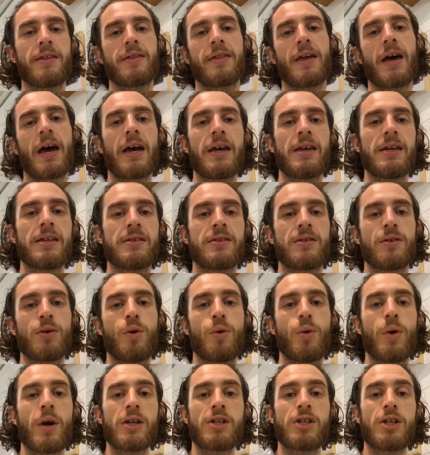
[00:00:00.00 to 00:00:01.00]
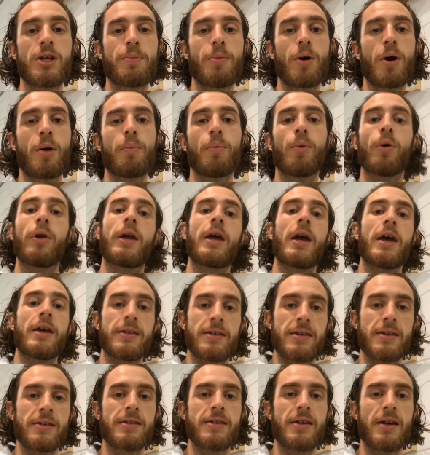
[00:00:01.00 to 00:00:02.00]
that is Ueshiba Morihei
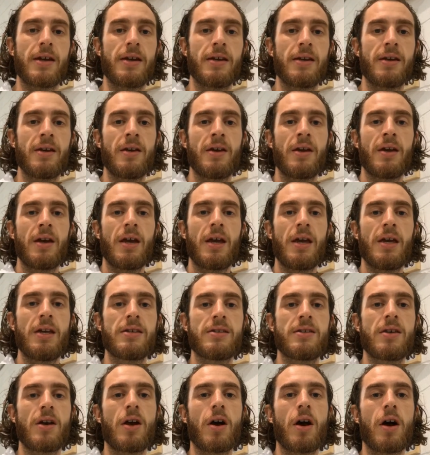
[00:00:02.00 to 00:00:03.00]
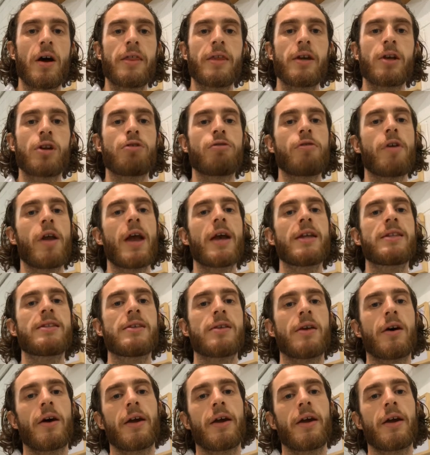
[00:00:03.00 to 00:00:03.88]
Sensei. He's the guy that created